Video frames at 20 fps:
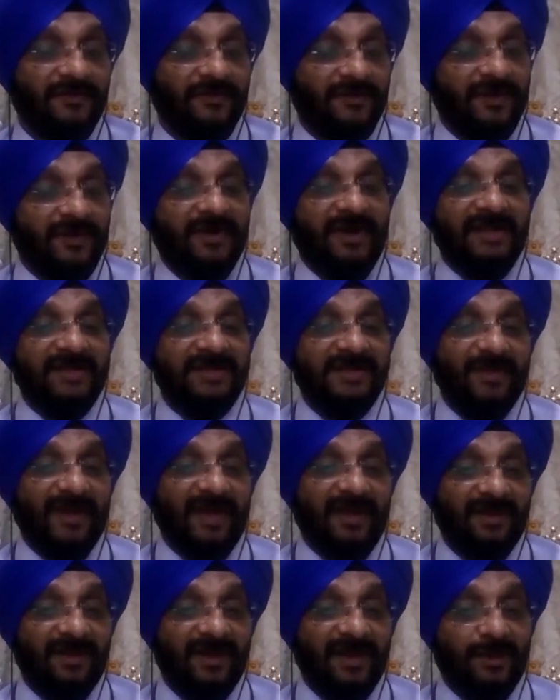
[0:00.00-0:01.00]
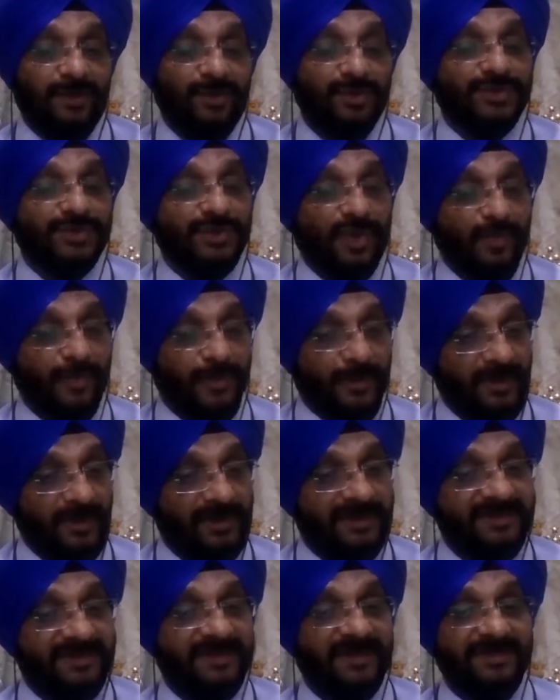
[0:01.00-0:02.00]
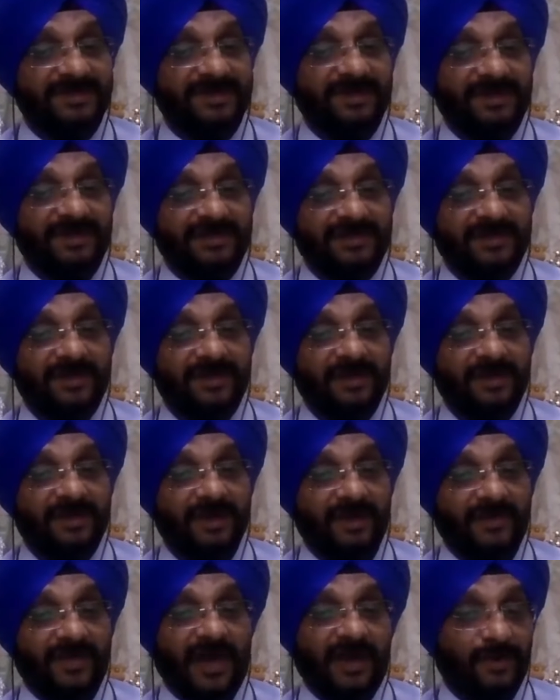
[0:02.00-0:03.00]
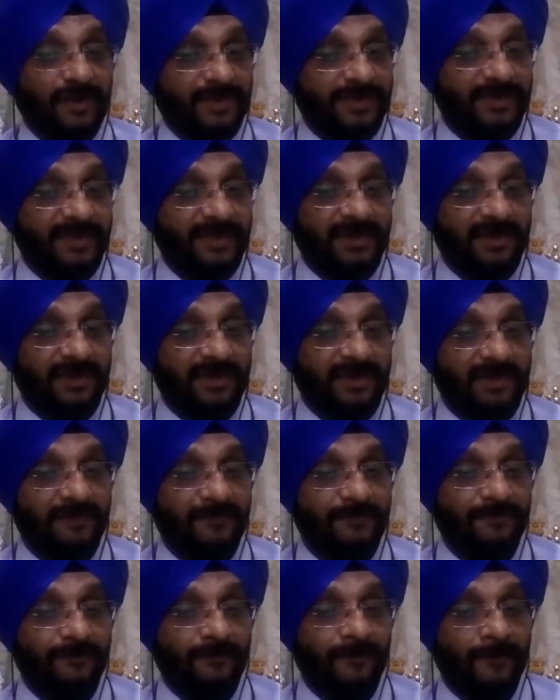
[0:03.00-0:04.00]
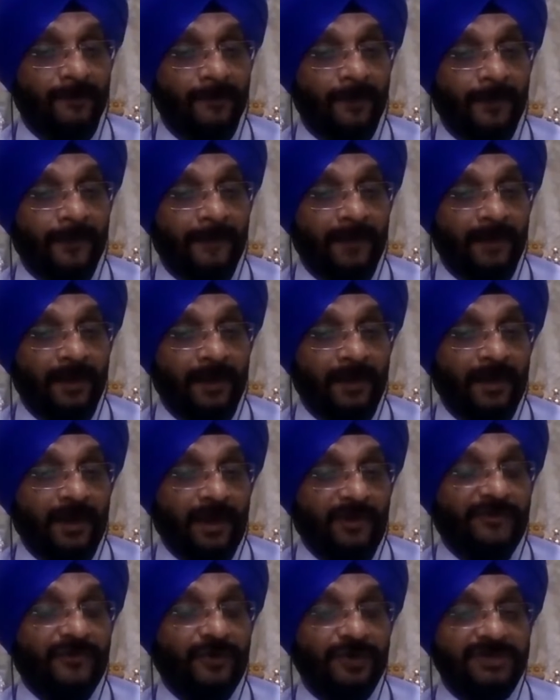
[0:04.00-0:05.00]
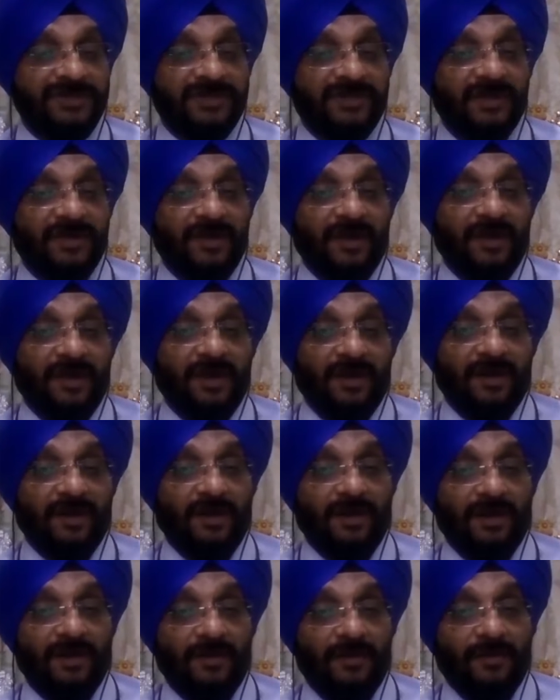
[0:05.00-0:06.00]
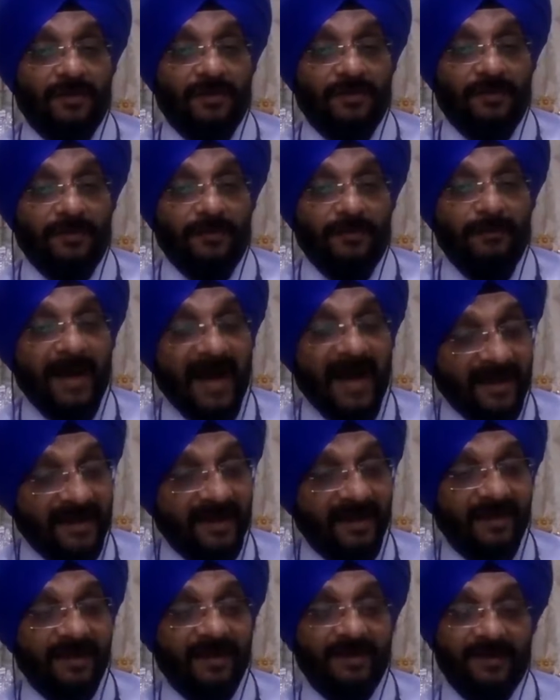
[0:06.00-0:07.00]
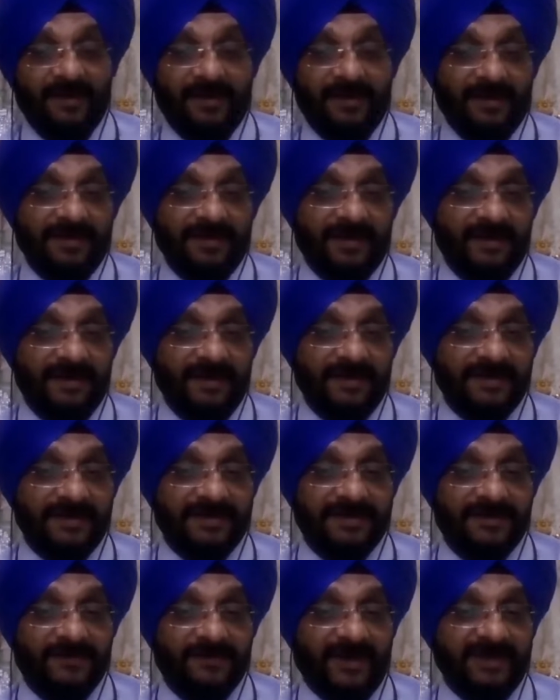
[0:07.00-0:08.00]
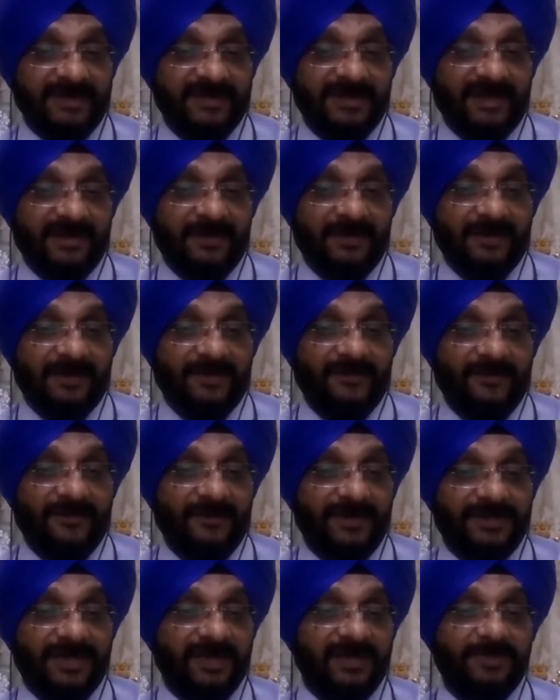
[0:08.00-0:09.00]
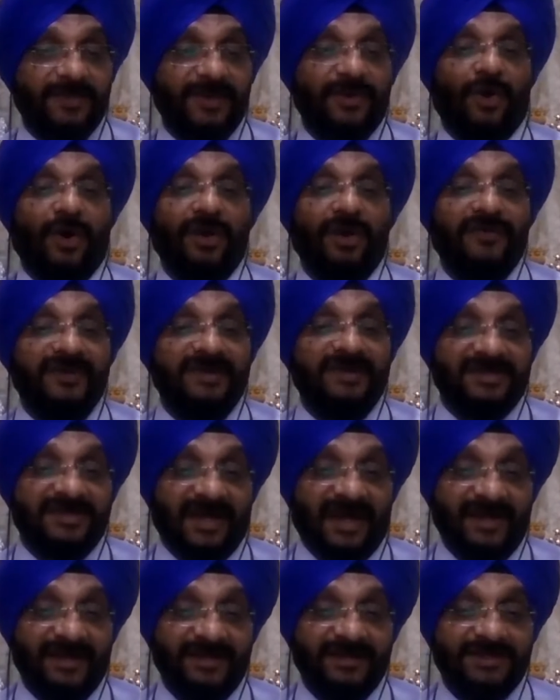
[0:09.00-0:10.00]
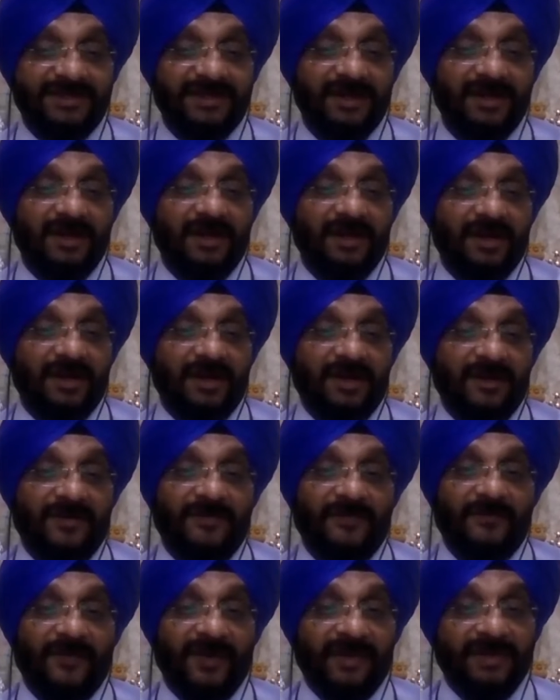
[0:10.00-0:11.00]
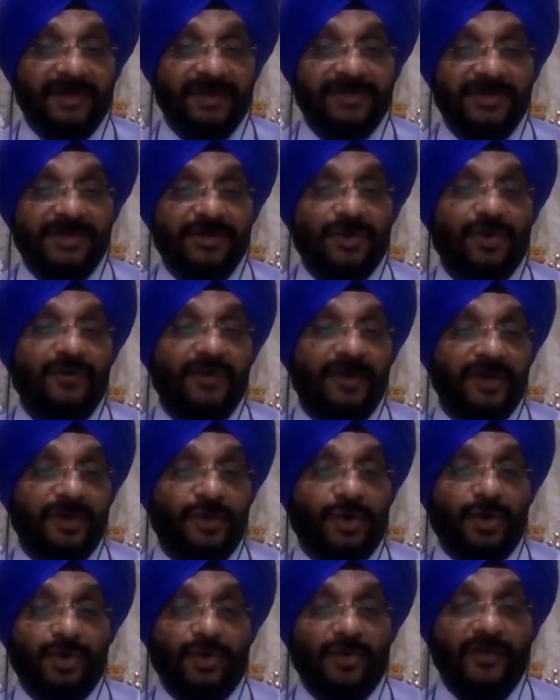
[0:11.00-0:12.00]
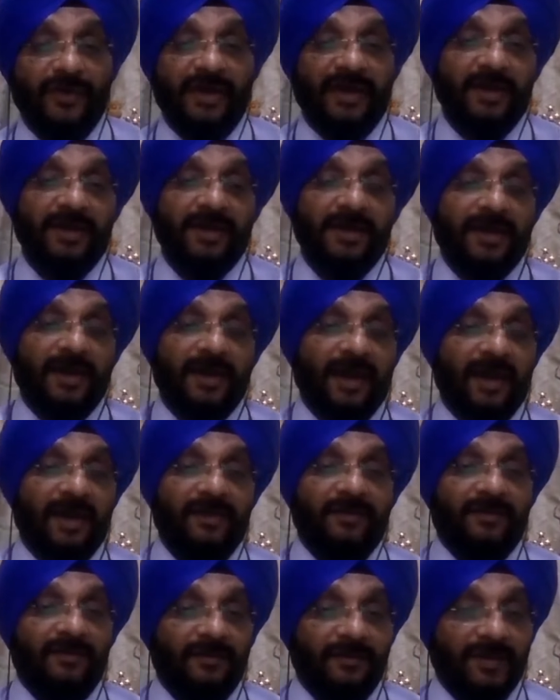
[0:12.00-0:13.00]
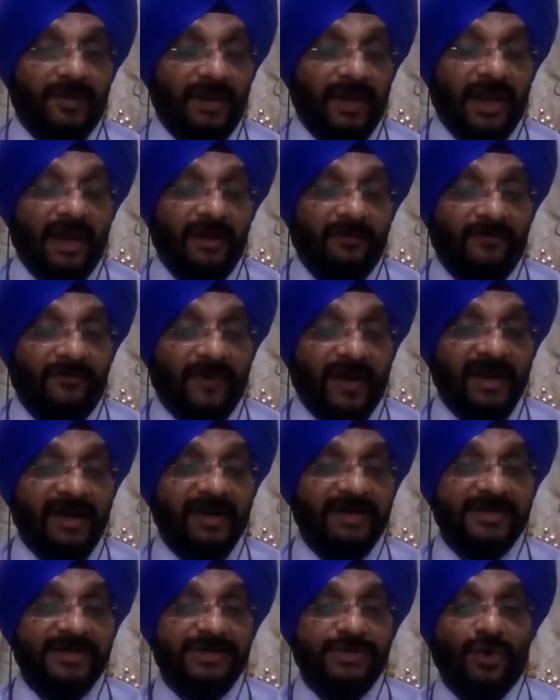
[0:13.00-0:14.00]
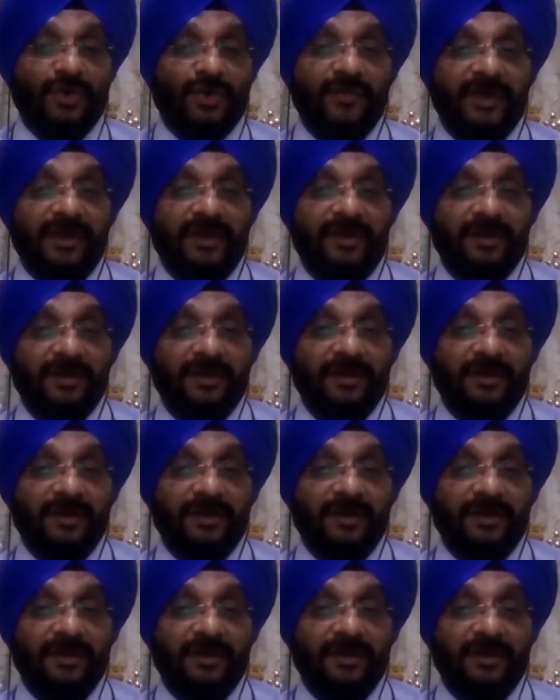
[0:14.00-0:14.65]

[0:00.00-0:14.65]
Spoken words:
for a ransom, and they had to stop all the surgeries in that hospital. Of course, banking, another is one sector has been always a challenge, whether it's a COVID or not COVID, and while it's a COVID,